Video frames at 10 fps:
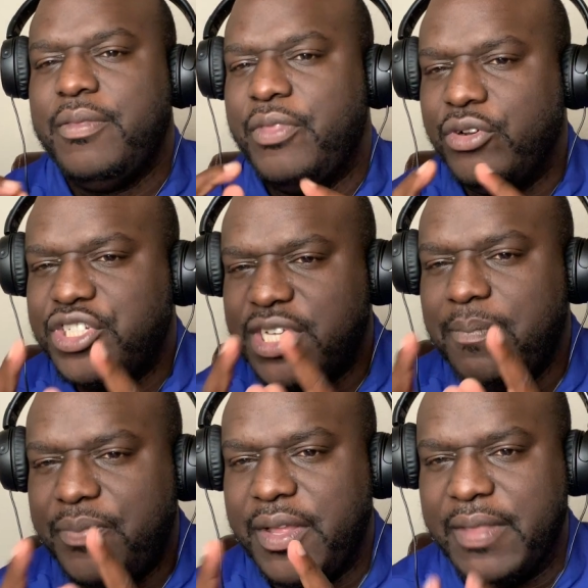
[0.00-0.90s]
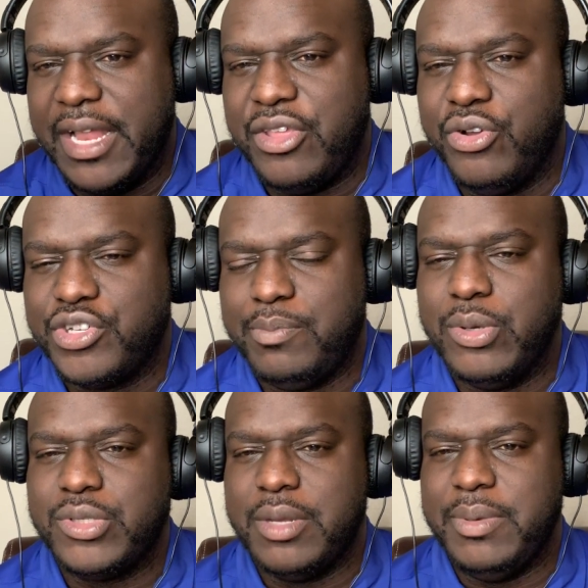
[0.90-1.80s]
There's something that you're
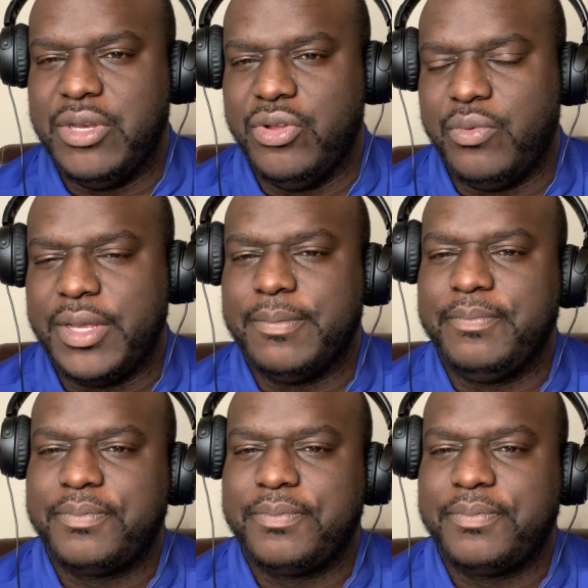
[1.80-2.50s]
supposed to be doing.